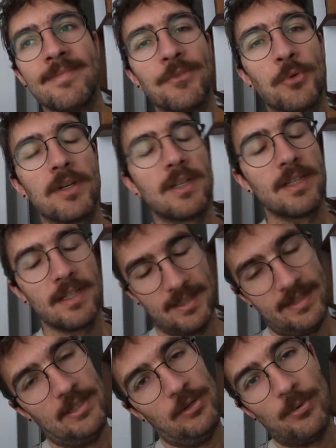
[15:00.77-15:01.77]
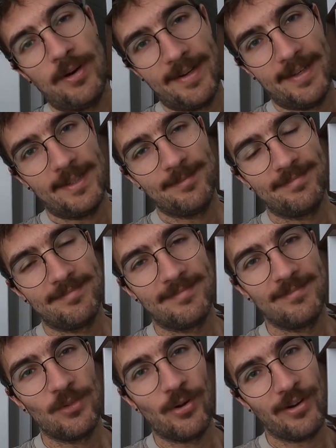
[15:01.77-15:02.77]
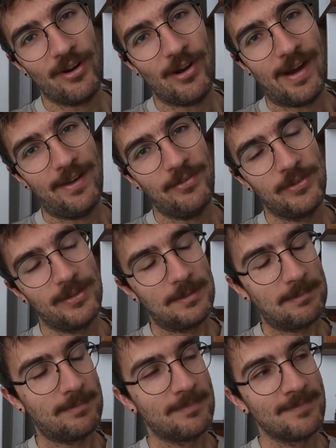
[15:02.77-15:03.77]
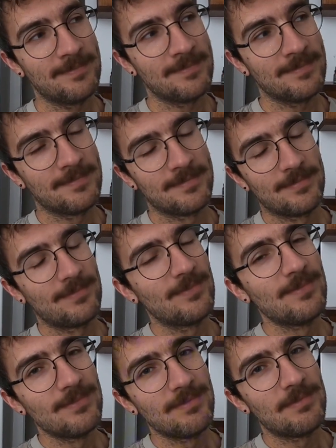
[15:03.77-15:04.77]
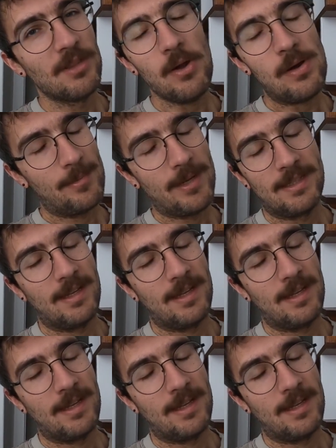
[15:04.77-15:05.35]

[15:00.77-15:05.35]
we're gonna continue working on our crafts. No, I'm not